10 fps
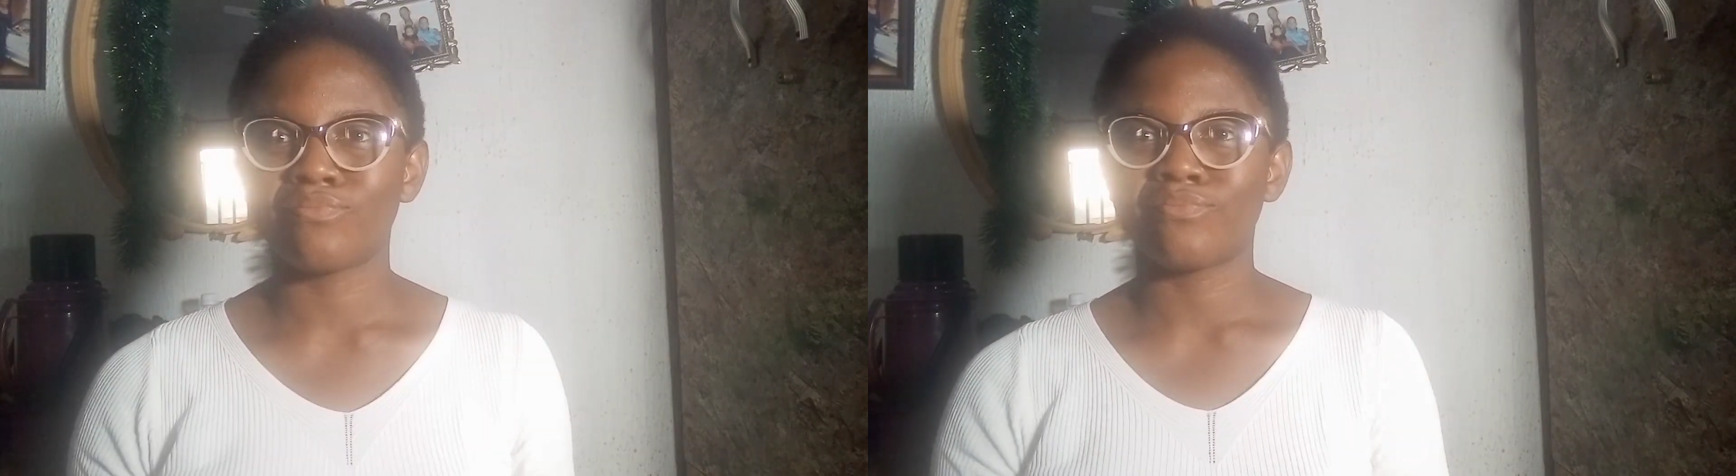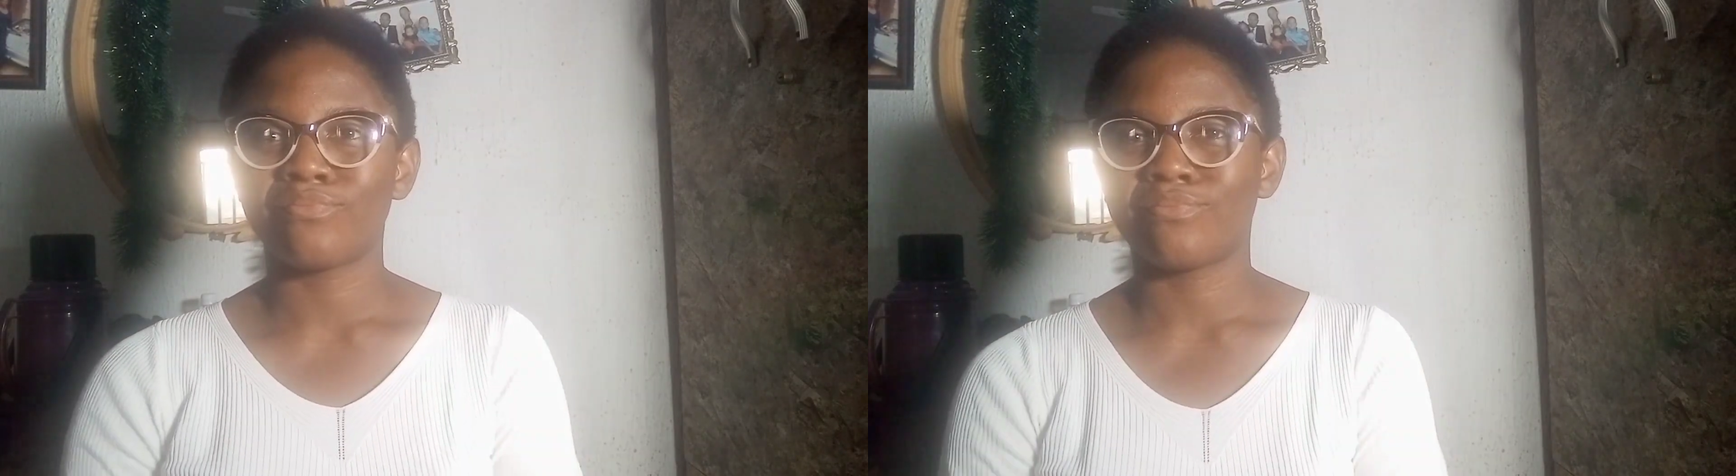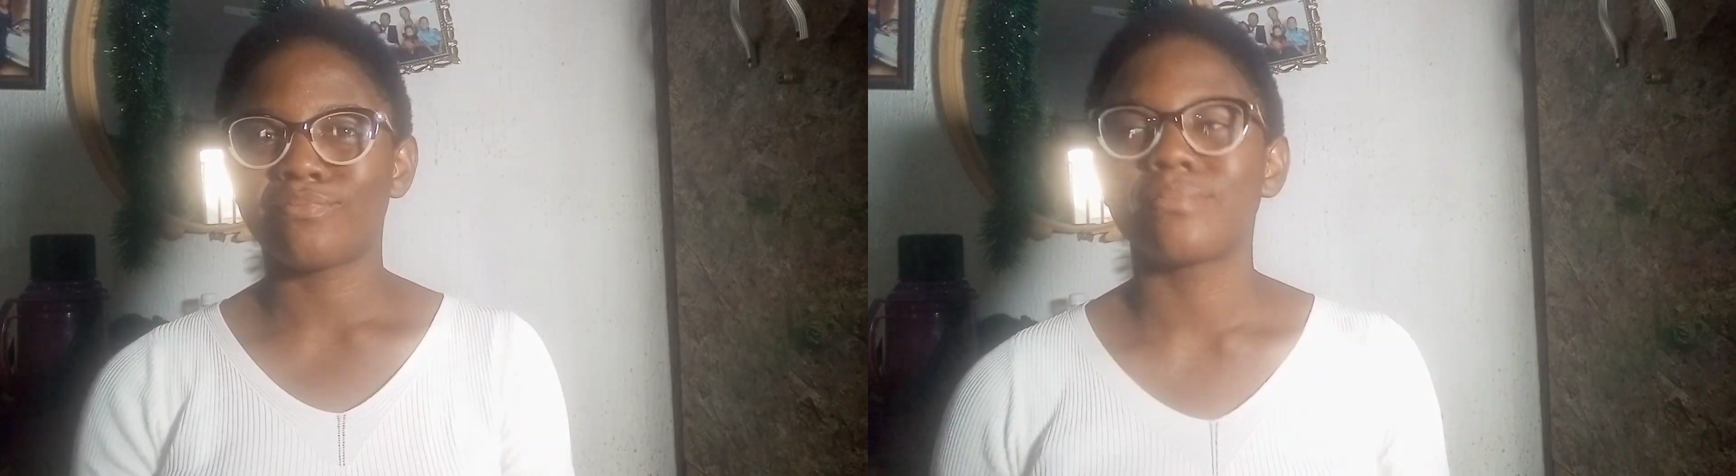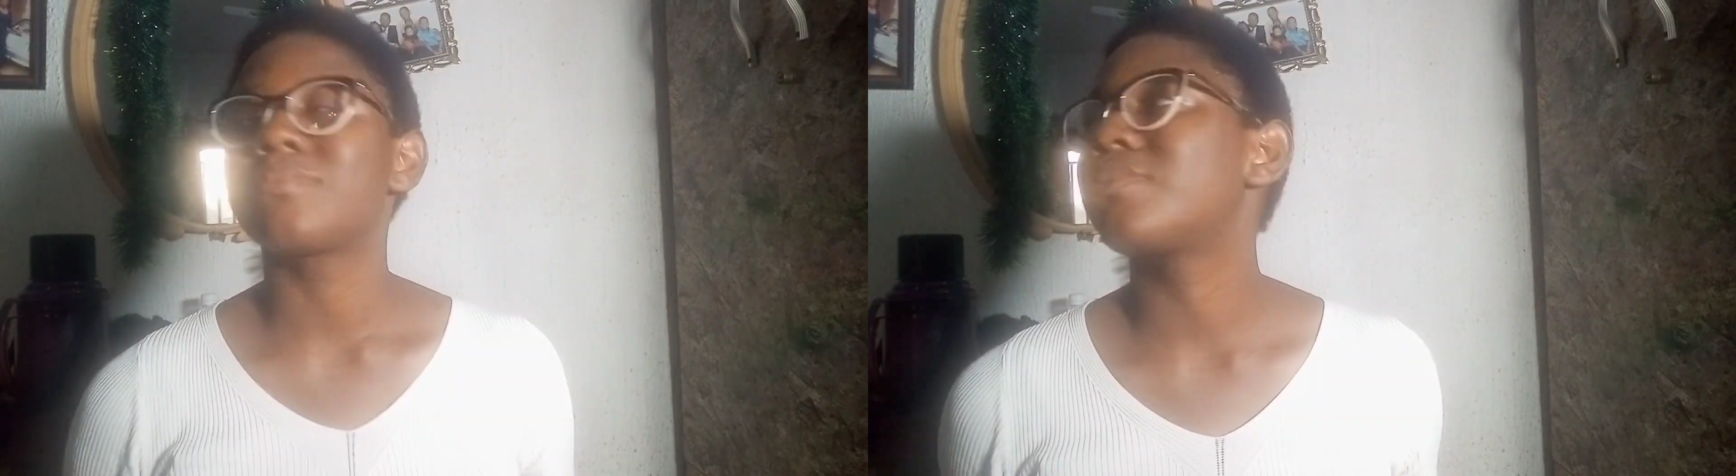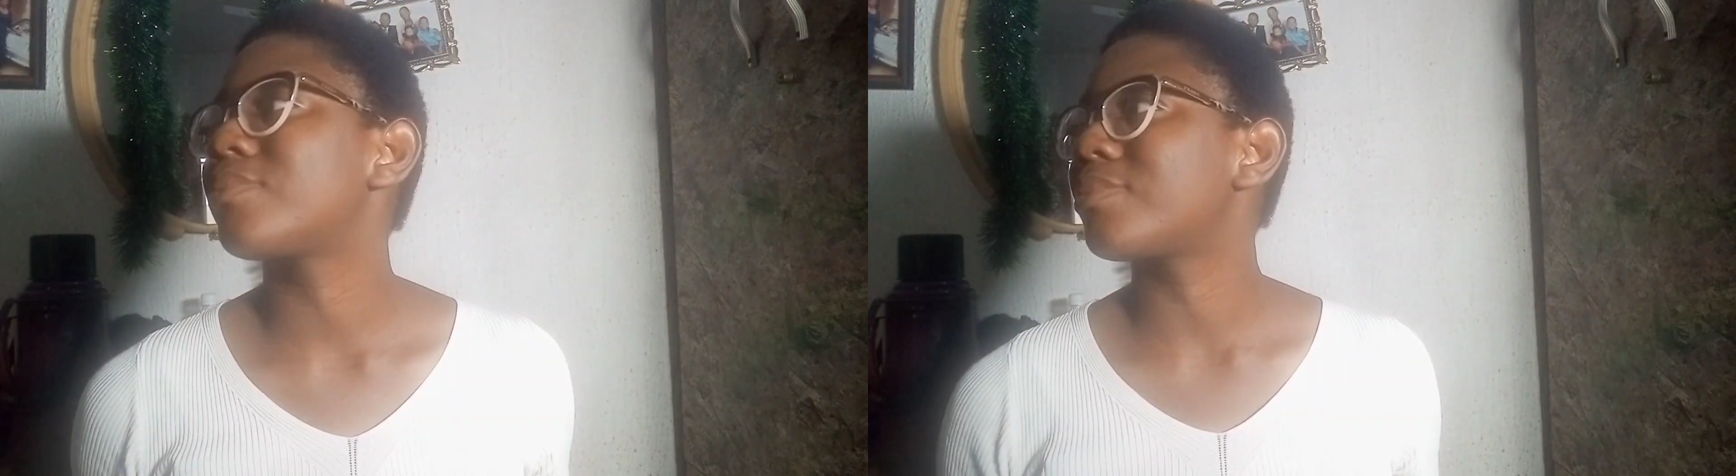So
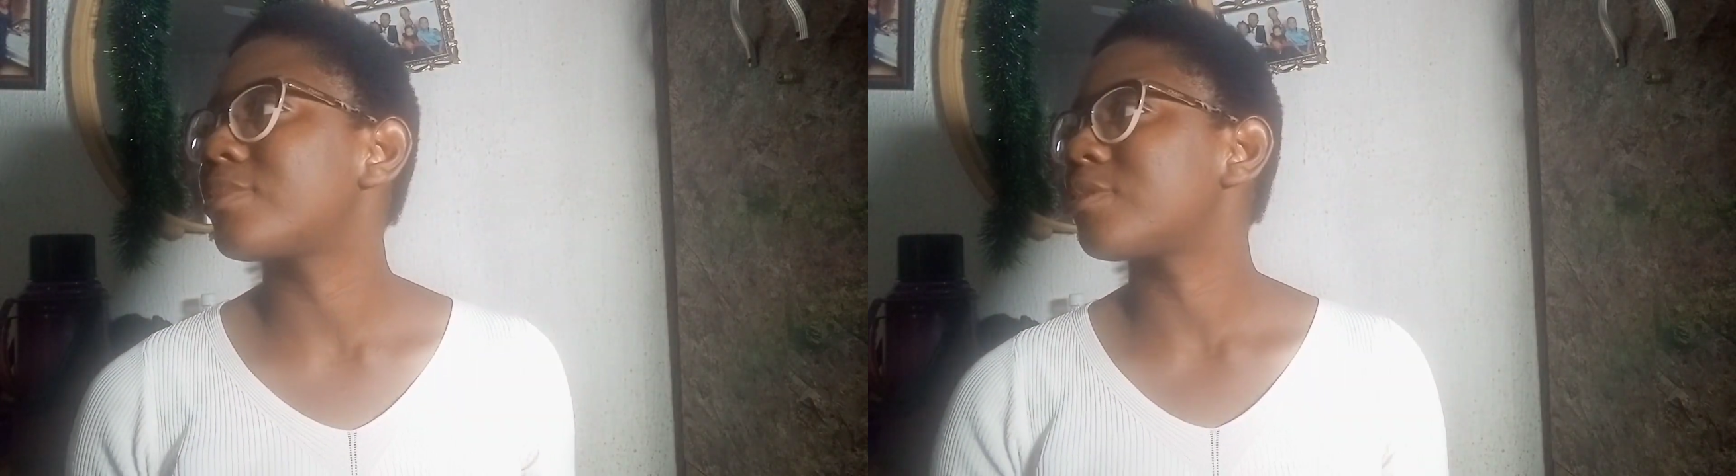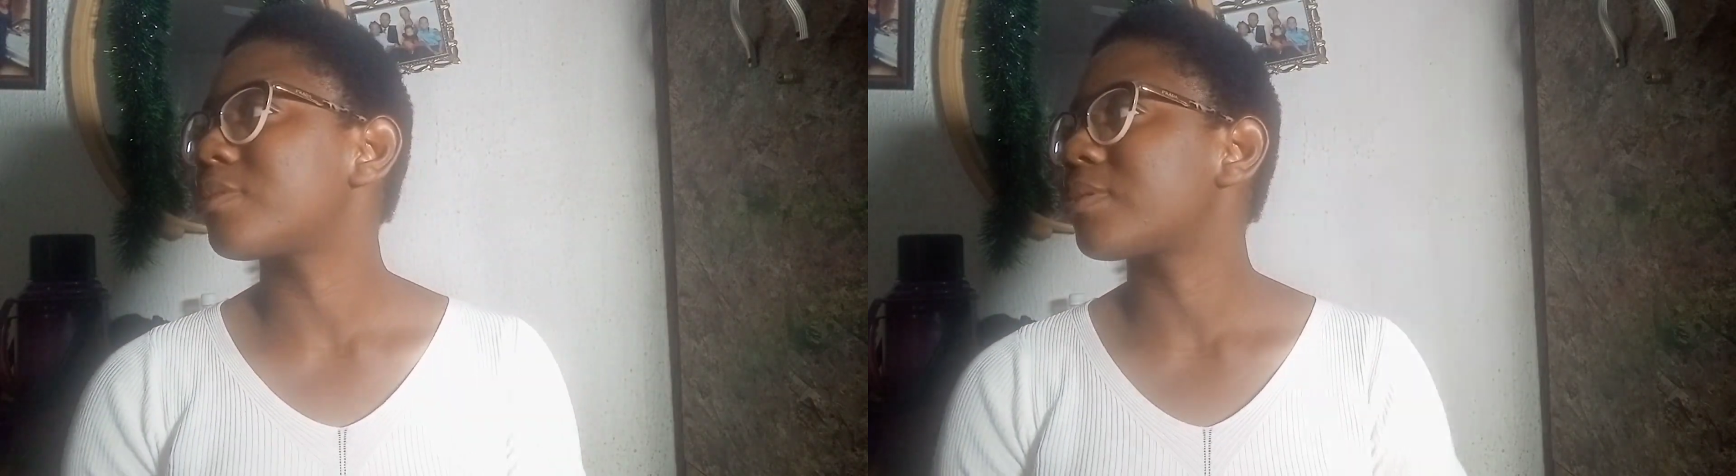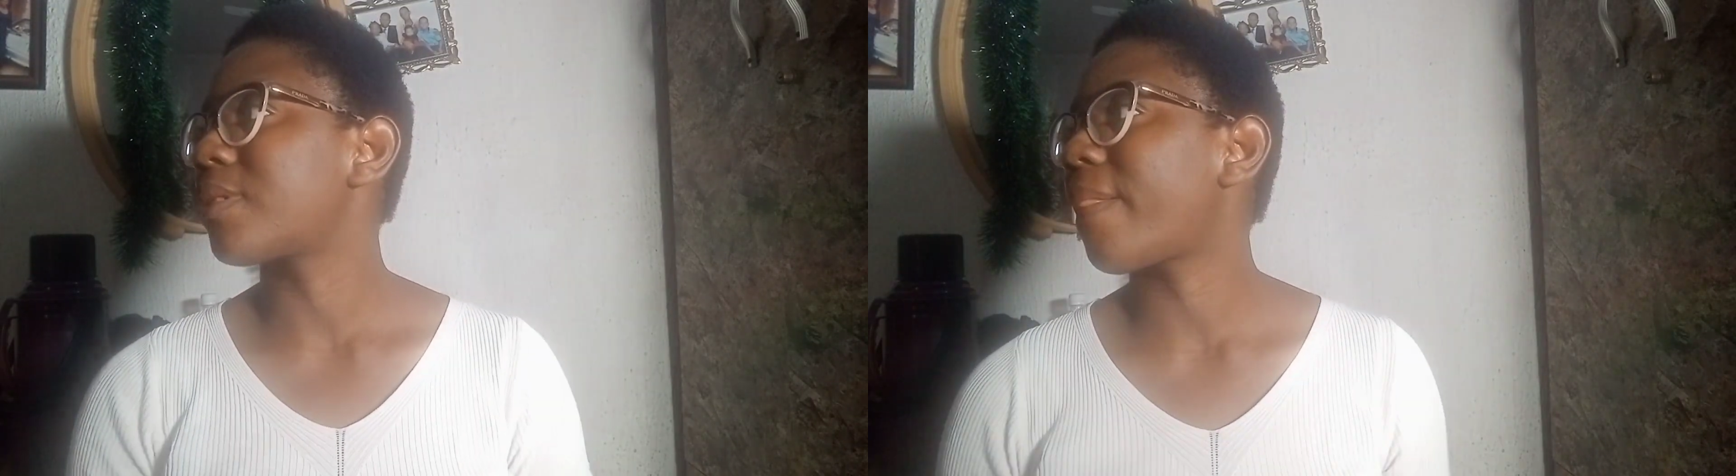I have come to the